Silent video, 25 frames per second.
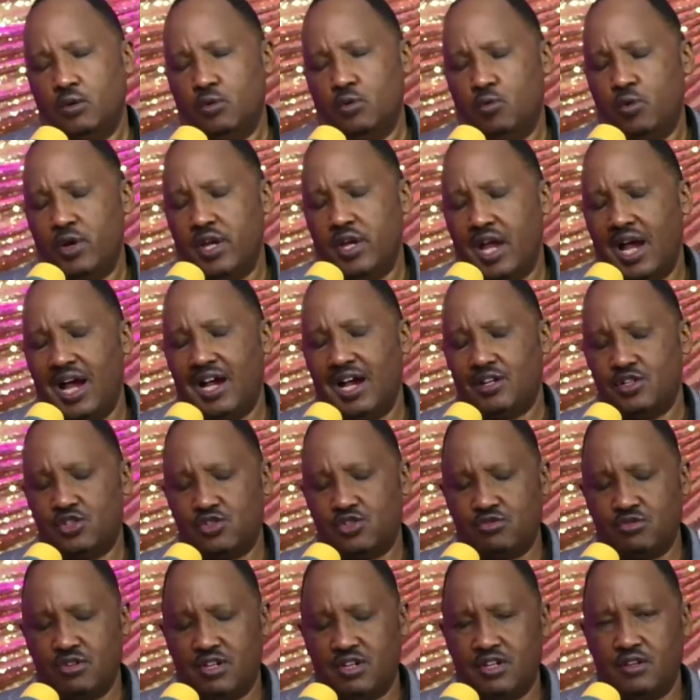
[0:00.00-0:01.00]
we
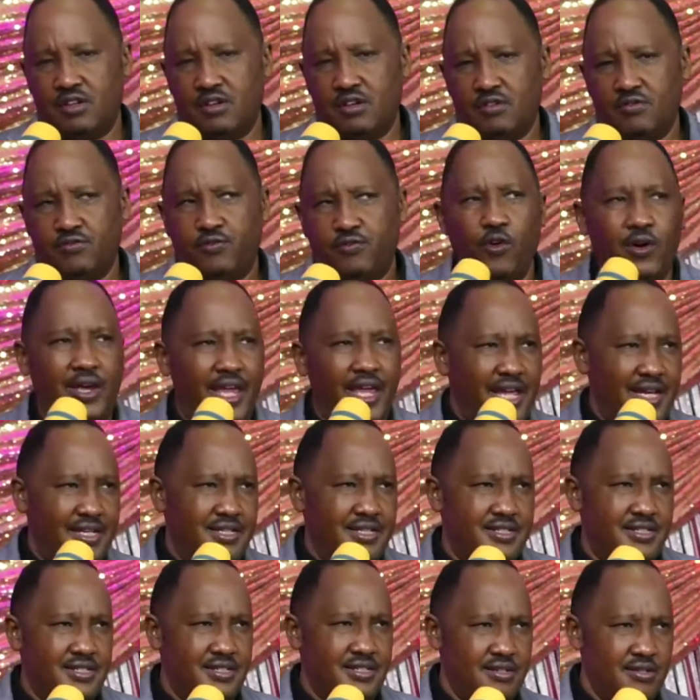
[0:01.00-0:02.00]
actually
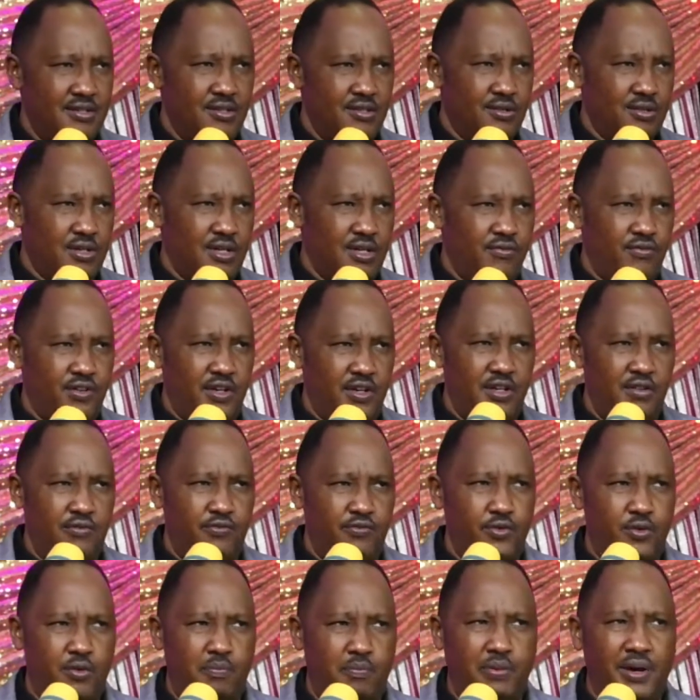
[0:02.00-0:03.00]
forget. You, even
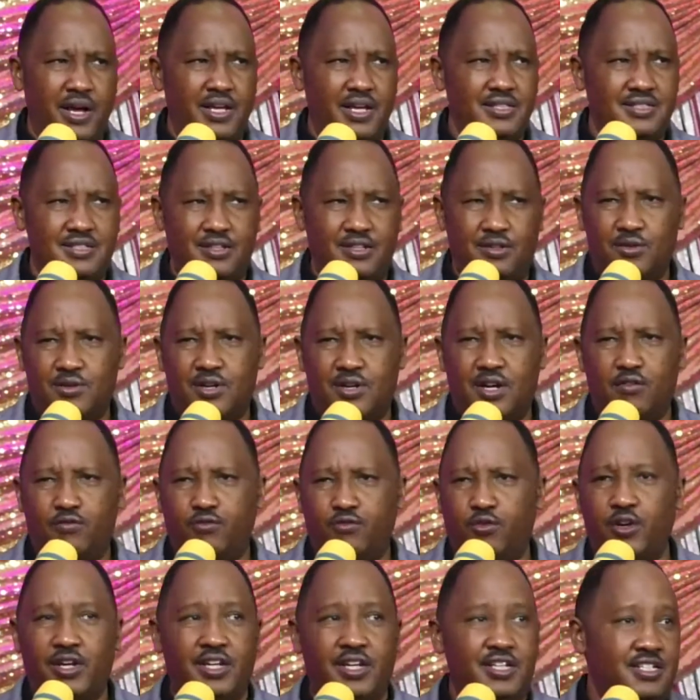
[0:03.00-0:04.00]
if you're a pastor, you can
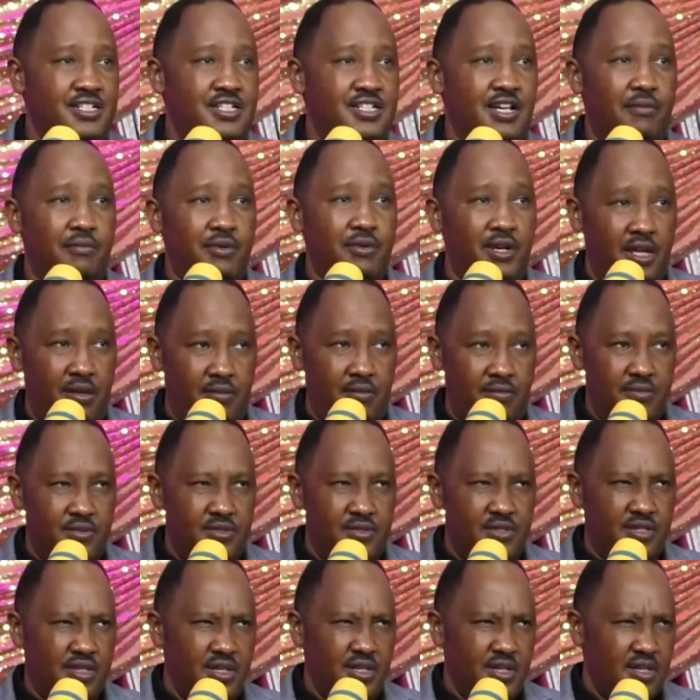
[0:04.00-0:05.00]
forget some
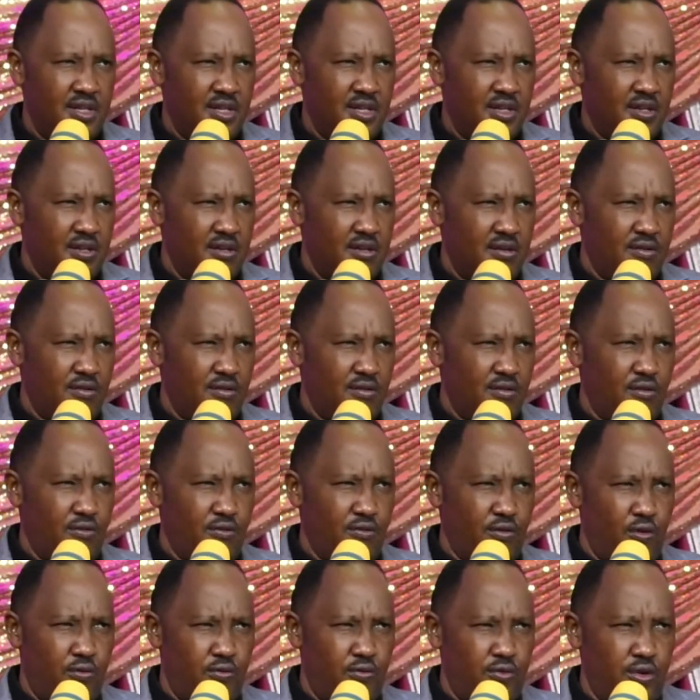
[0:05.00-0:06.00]
names
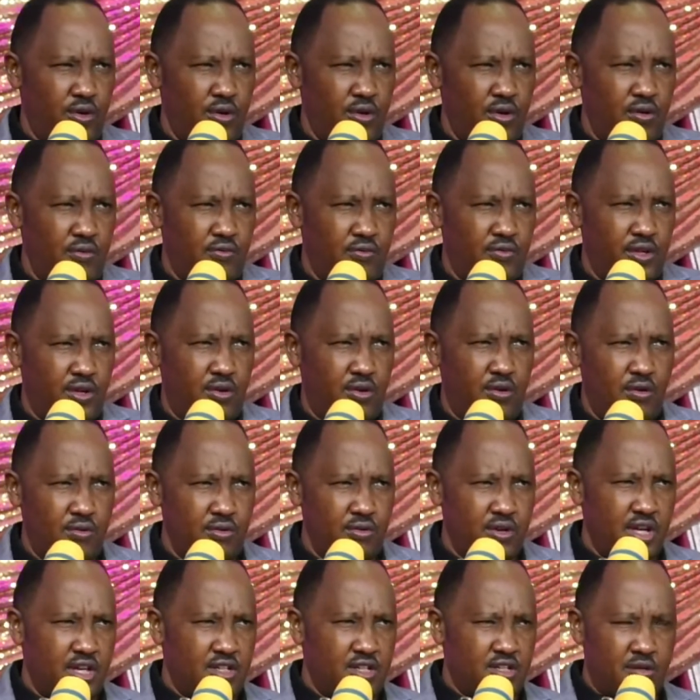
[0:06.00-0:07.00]
of, of, you, of the
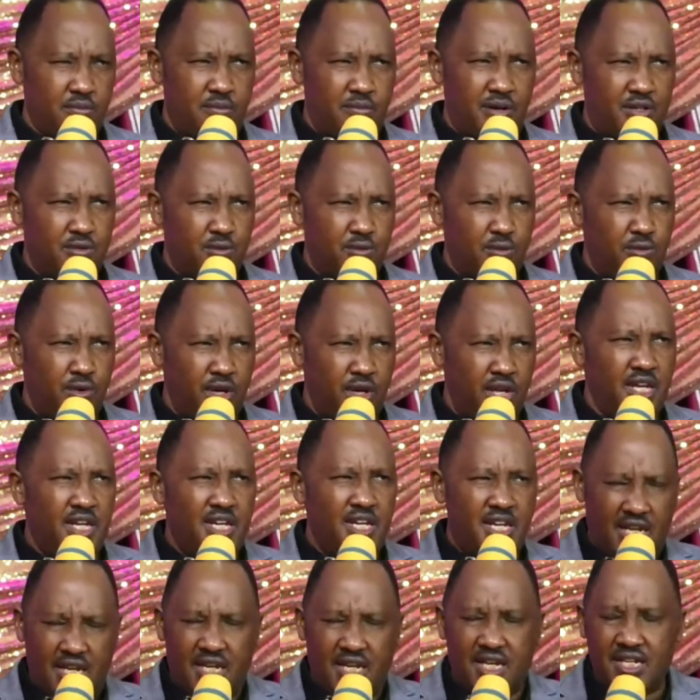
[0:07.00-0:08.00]
congregation. But we
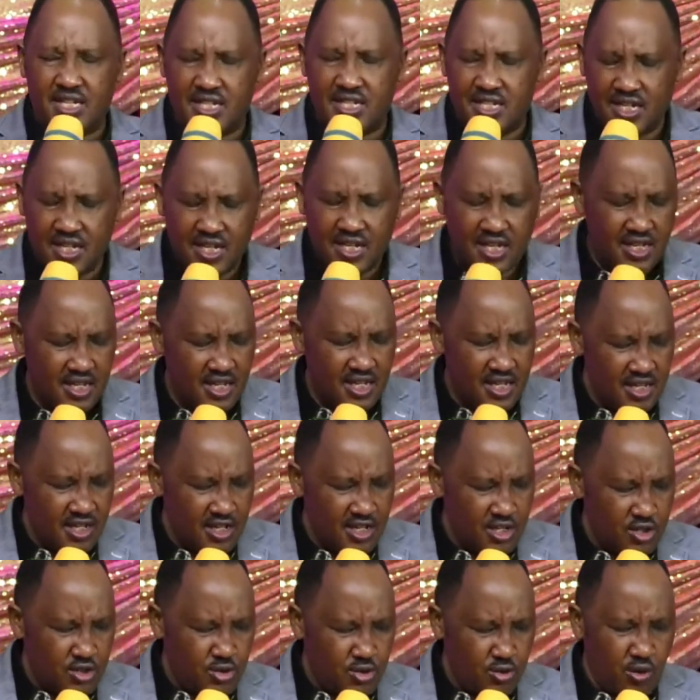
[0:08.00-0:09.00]
need
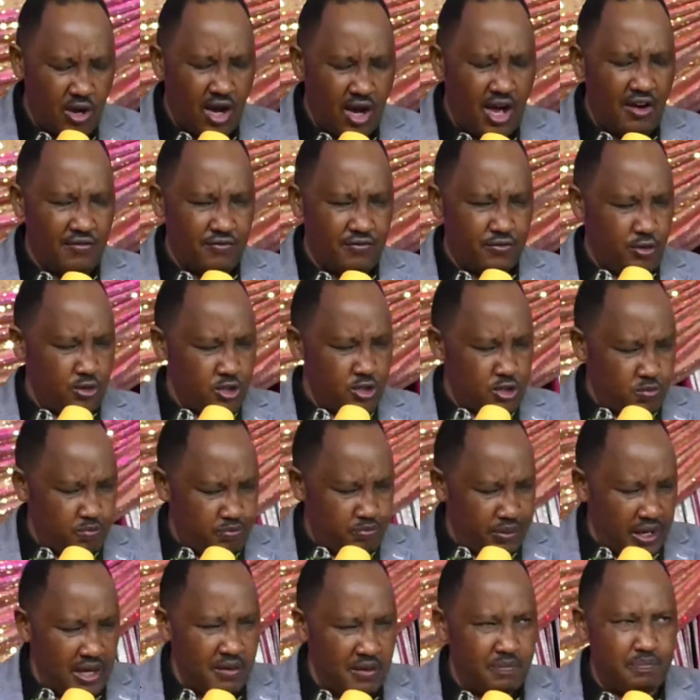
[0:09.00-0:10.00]
to have those
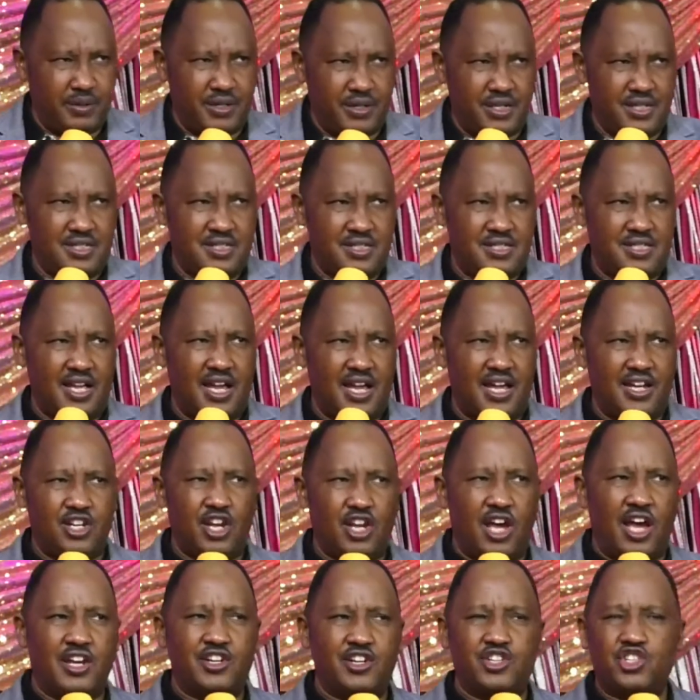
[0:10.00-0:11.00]
papers
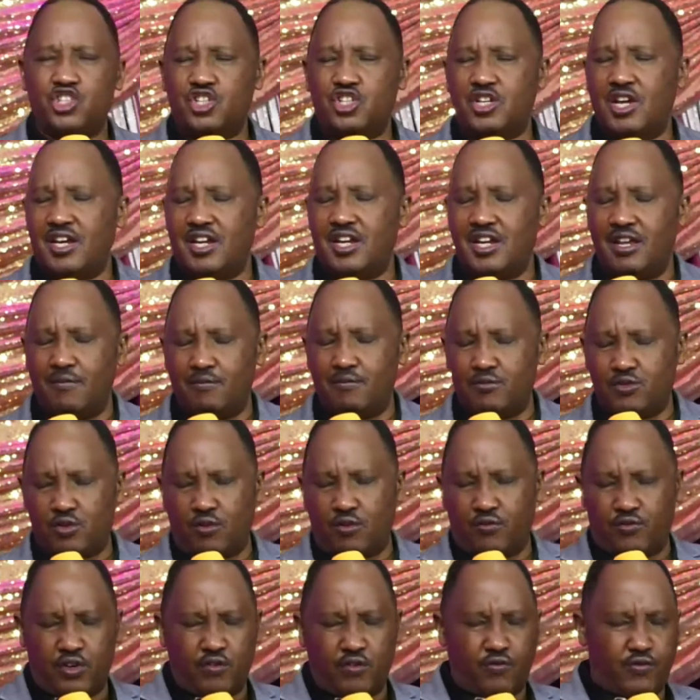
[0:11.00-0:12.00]
and, and share names
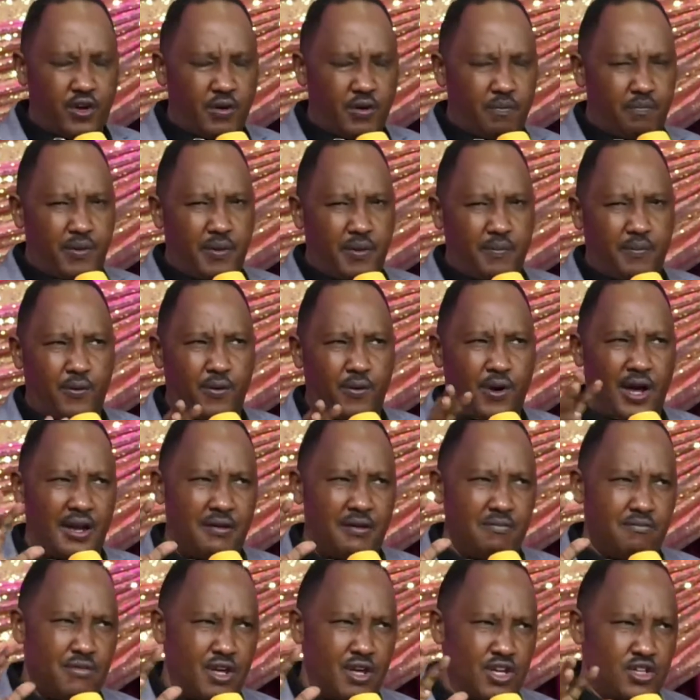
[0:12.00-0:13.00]
of different people
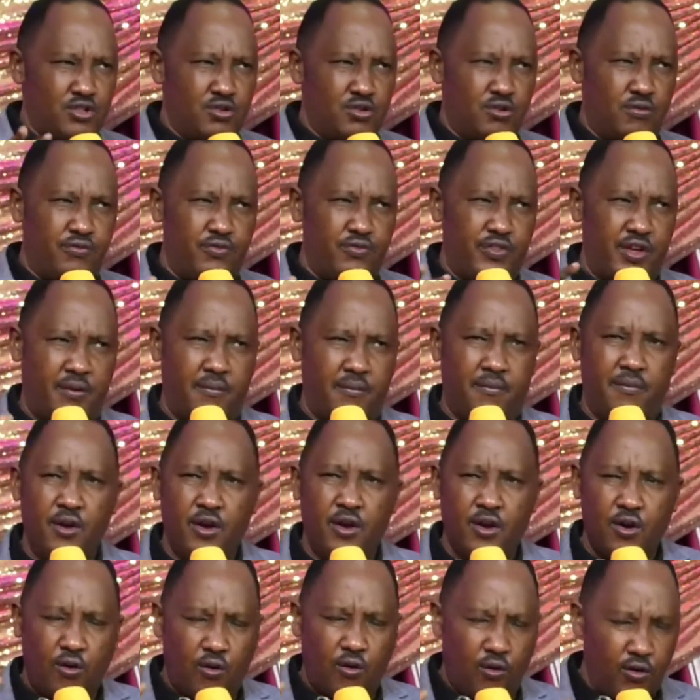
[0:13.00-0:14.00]
and mention them
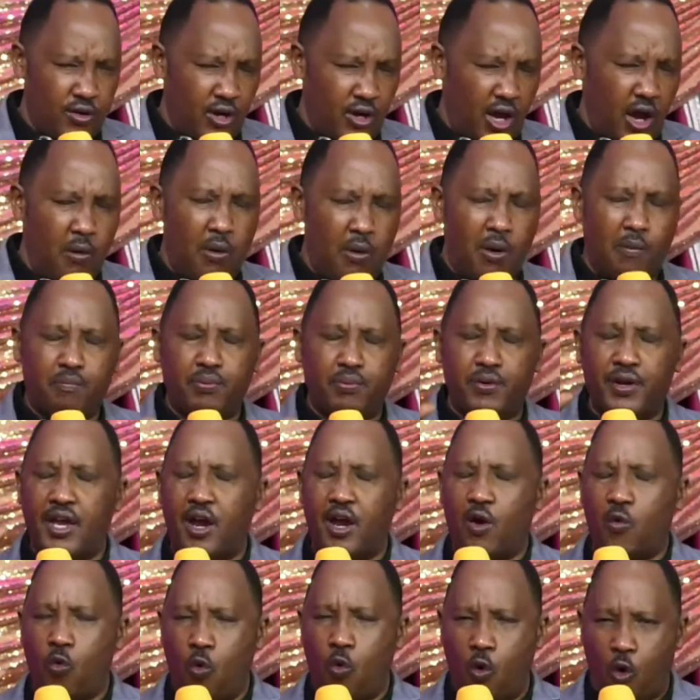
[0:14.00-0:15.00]
on our
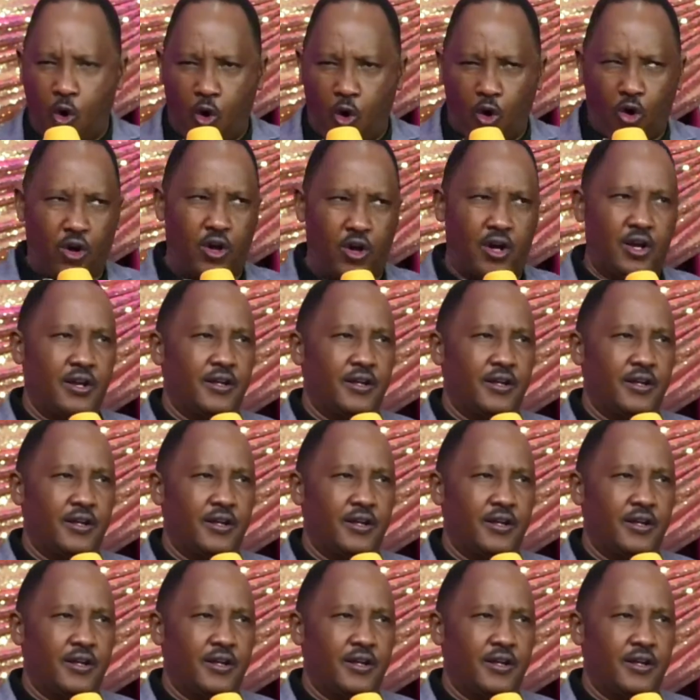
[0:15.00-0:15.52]
prayer wall